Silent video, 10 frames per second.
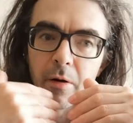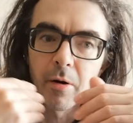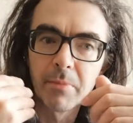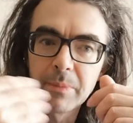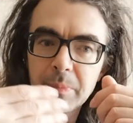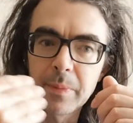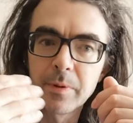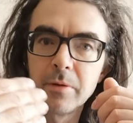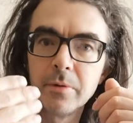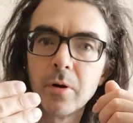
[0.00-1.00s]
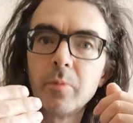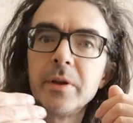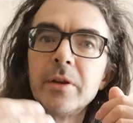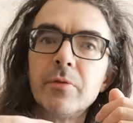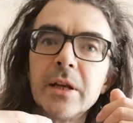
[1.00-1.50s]
or maybe people who know
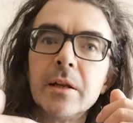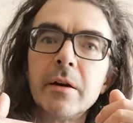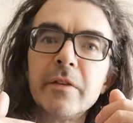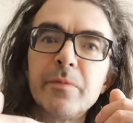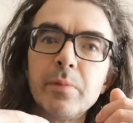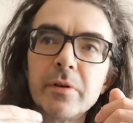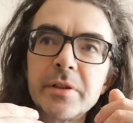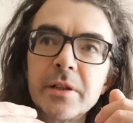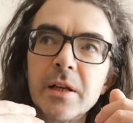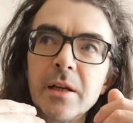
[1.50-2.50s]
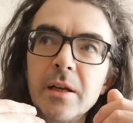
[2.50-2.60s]
me in real life but